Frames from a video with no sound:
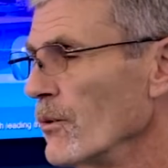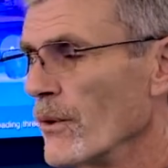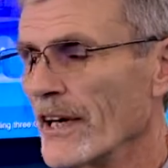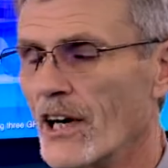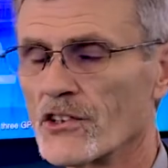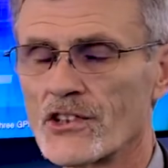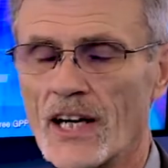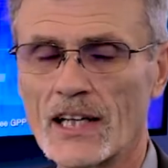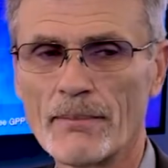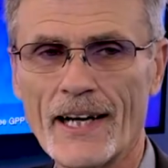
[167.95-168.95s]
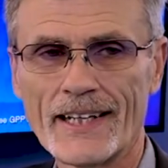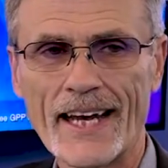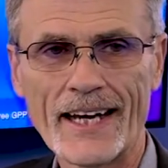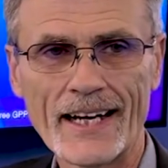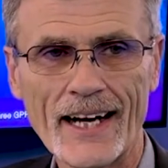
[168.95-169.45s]
We all talk about
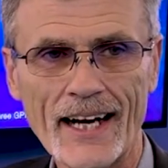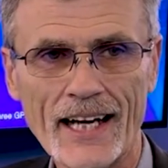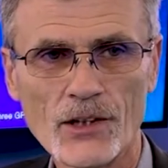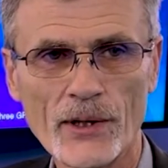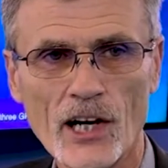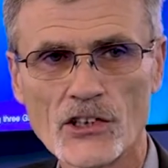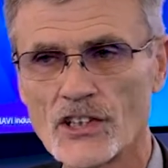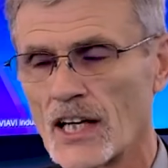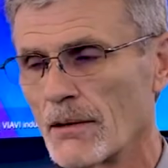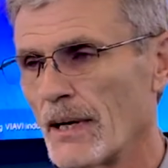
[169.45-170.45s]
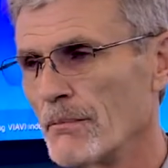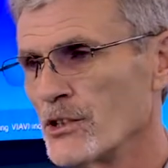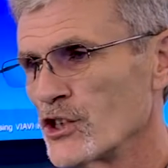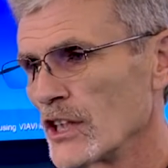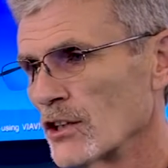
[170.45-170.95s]
A I, we all talk about
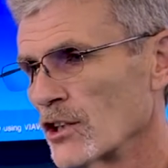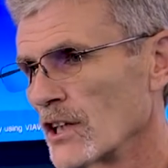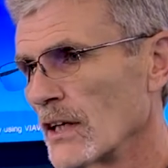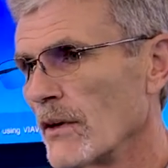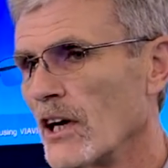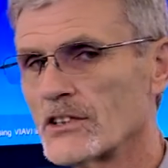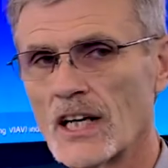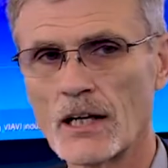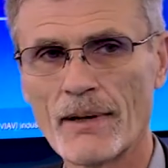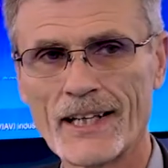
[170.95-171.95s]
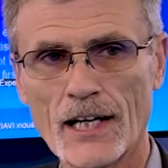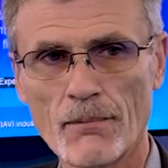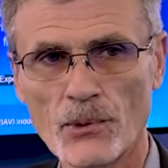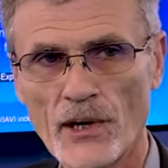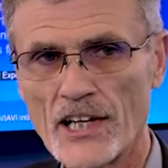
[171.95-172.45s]
machine learning, we all talk about
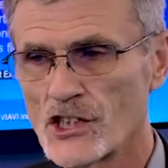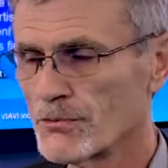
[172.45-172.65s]
operations,